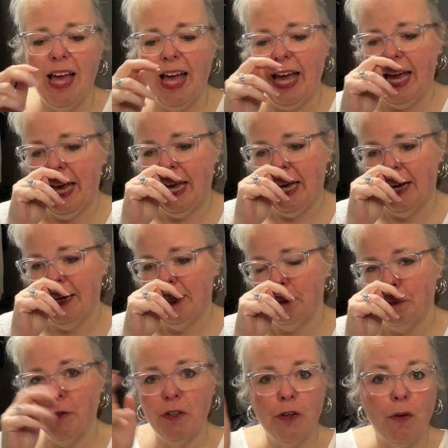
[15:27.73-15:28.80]
and
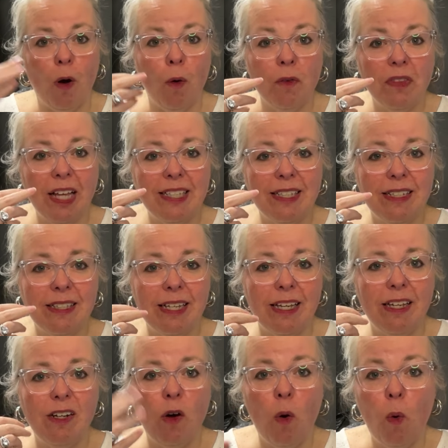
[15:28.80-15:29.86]
put your own lenses
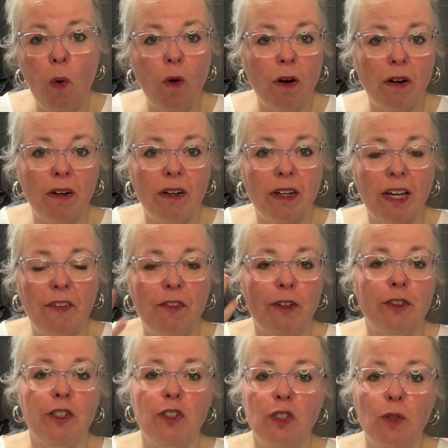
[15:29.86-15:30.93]
in, or if you're
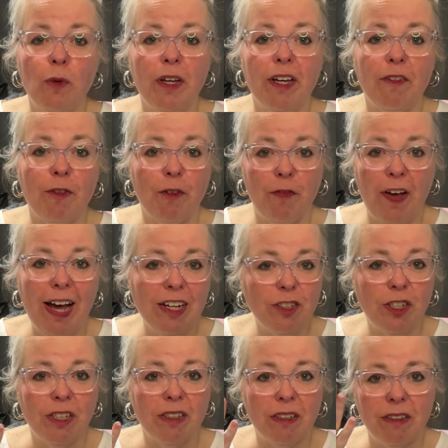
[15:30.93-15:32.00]
just doing it for
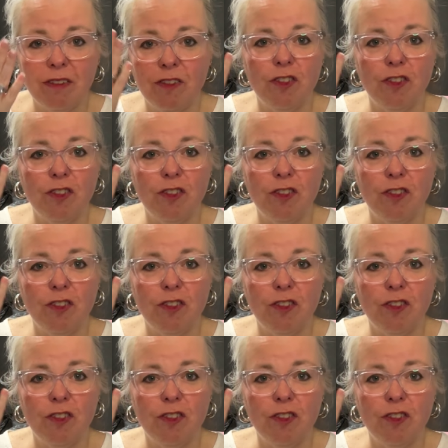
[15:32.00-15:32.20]
fashion,